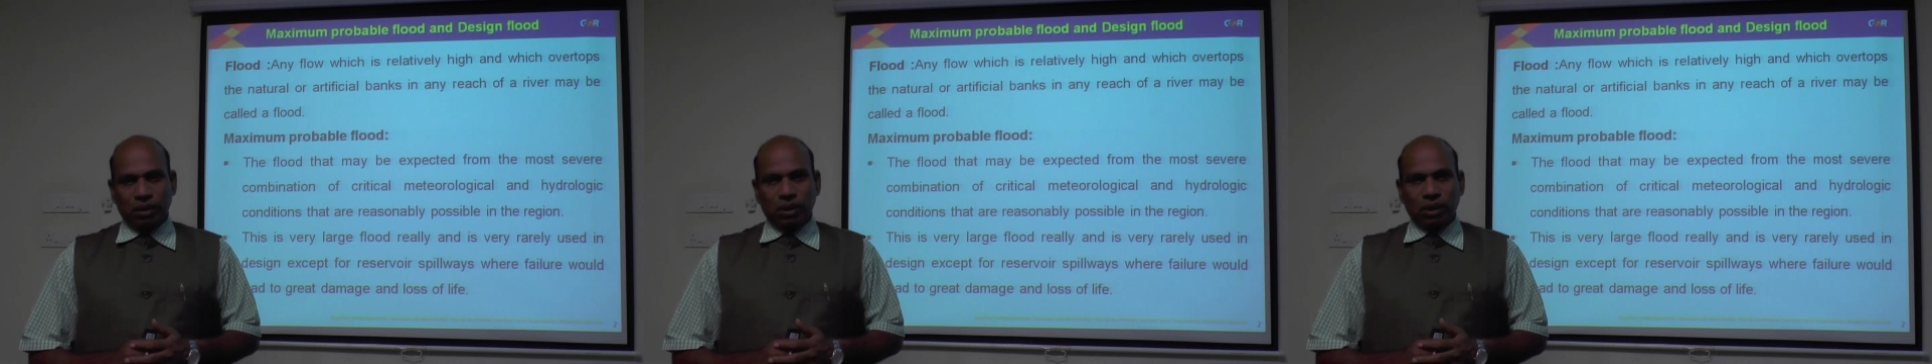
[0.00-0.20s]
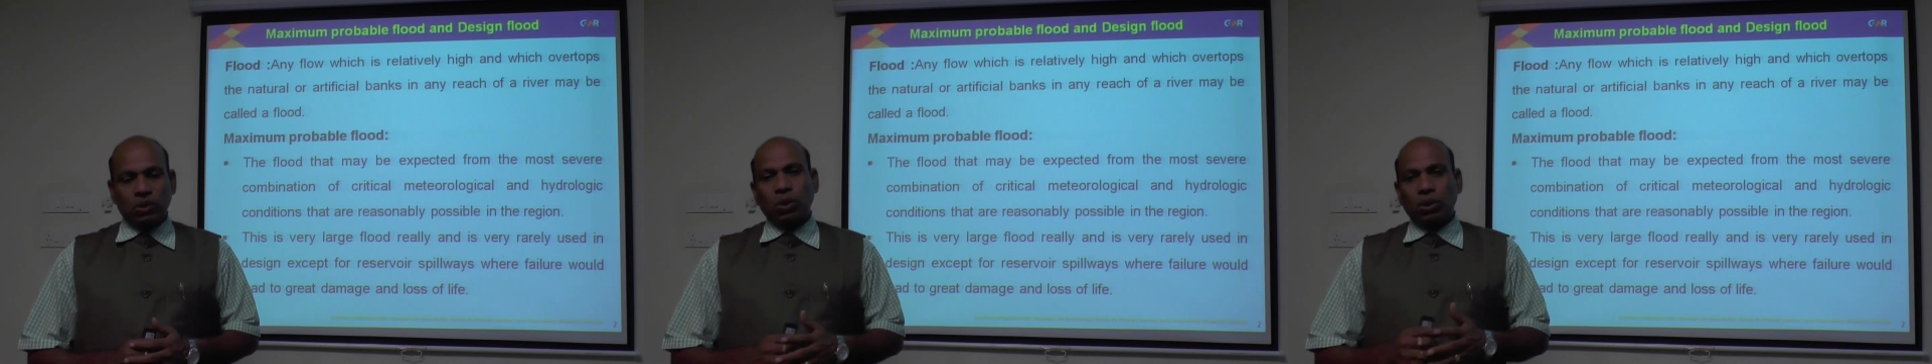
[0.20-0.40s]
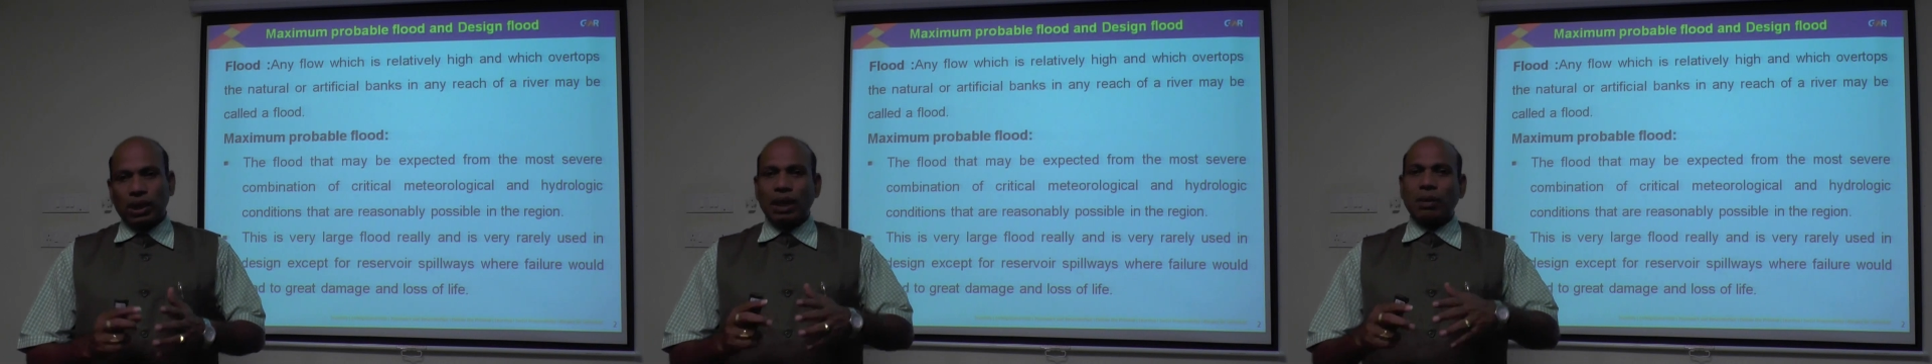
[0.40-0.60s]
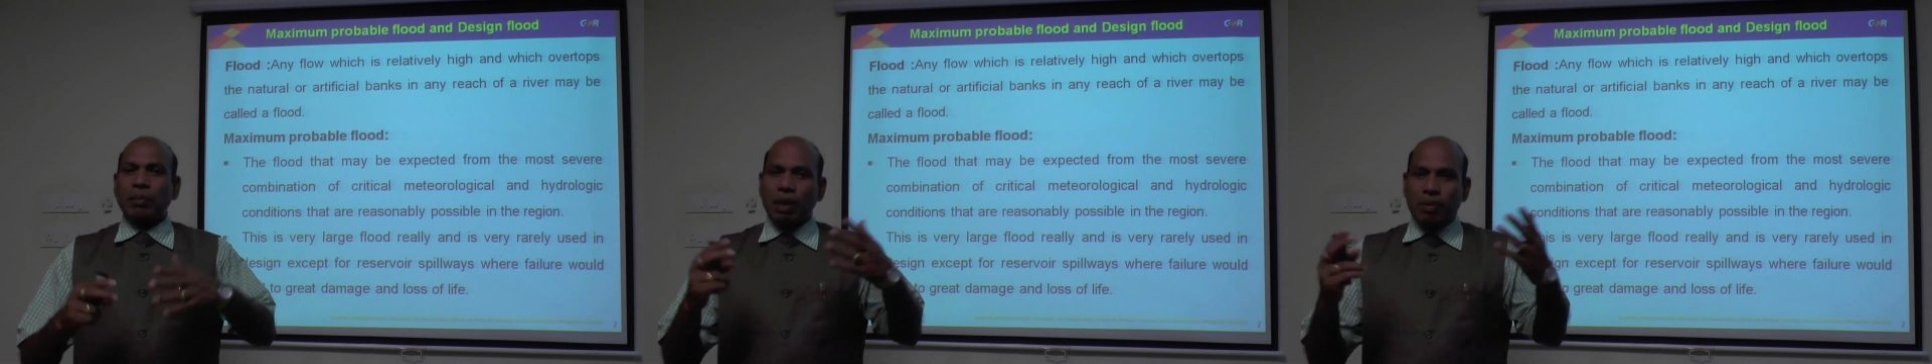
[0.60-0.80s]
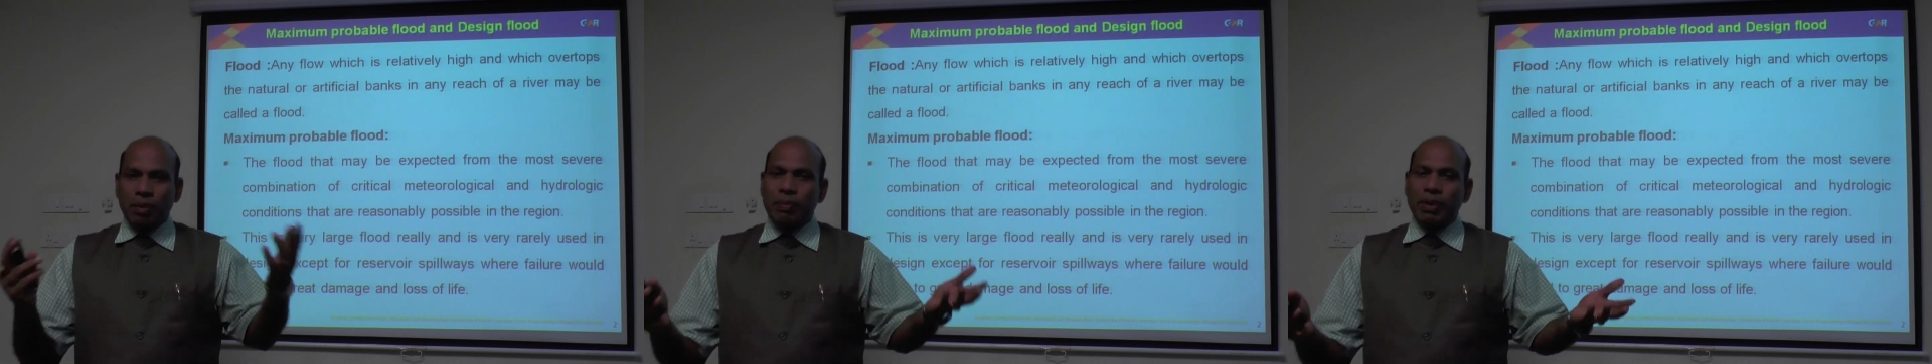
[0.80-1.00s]
So that
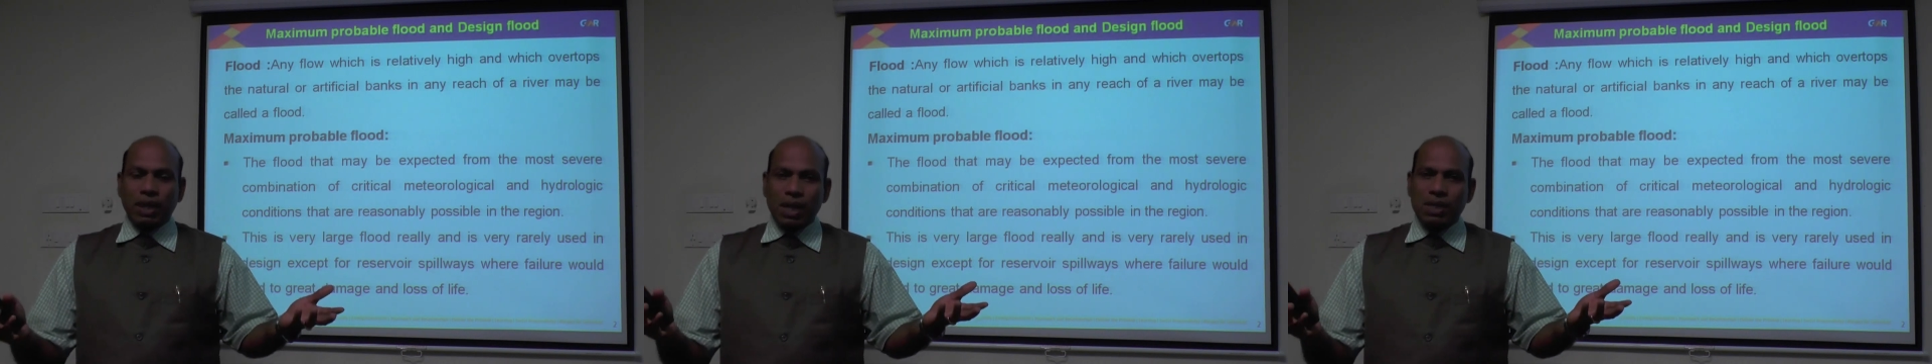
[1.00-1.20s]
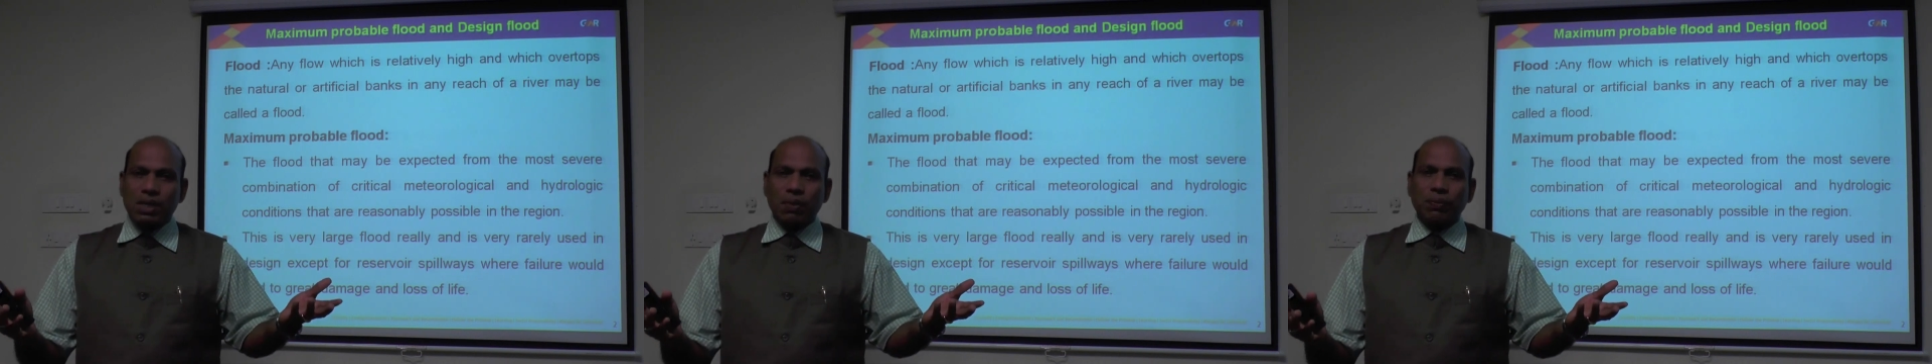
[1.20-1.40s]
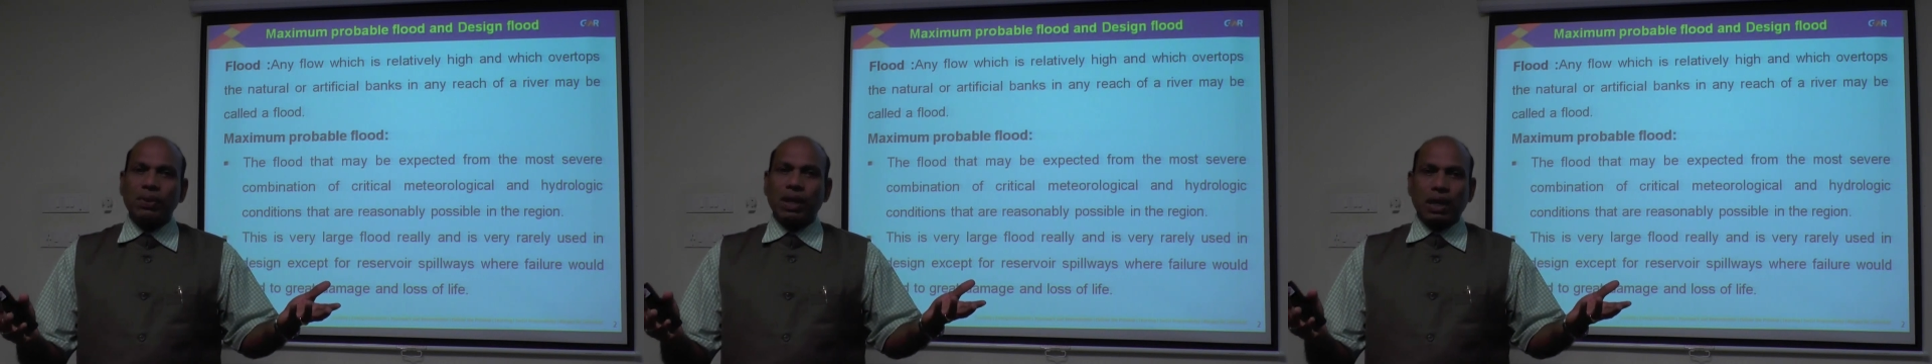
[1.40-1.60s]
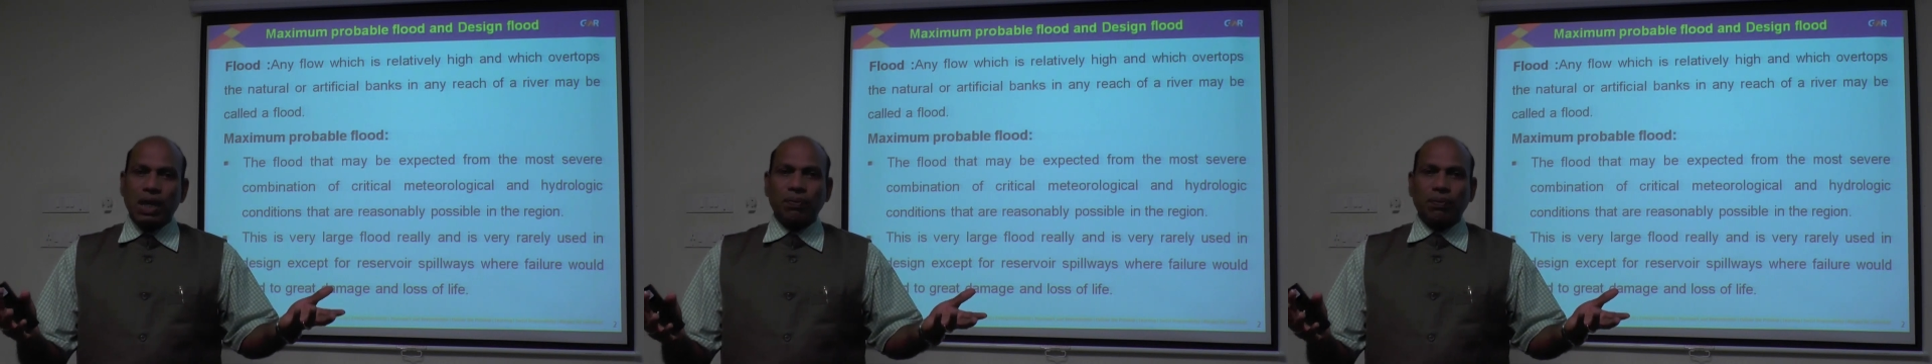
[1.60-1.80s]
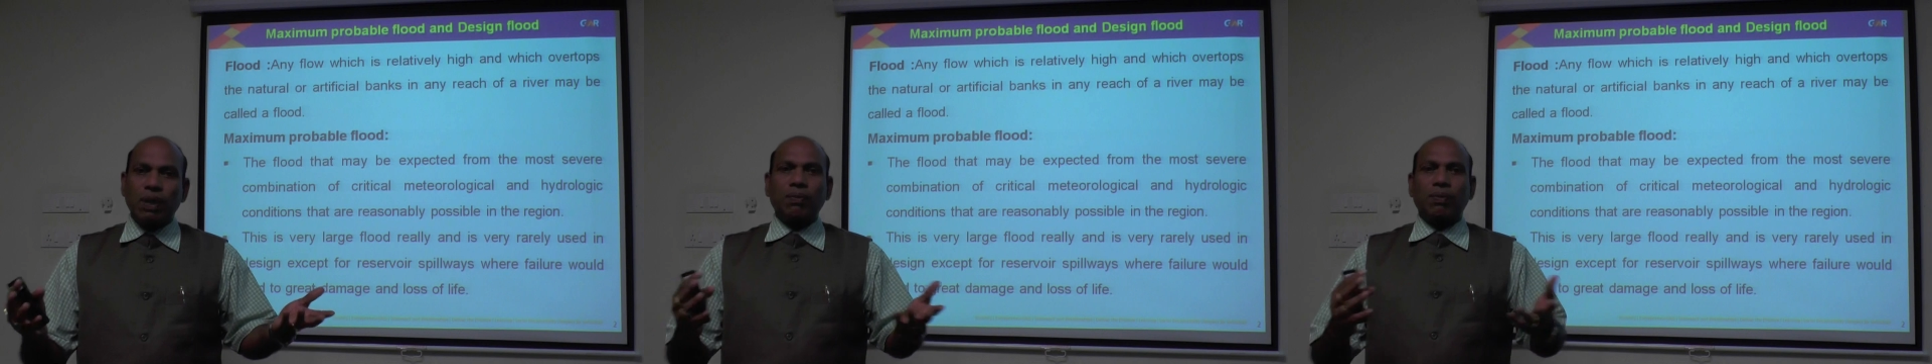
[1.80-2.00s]
may be because of the rainfall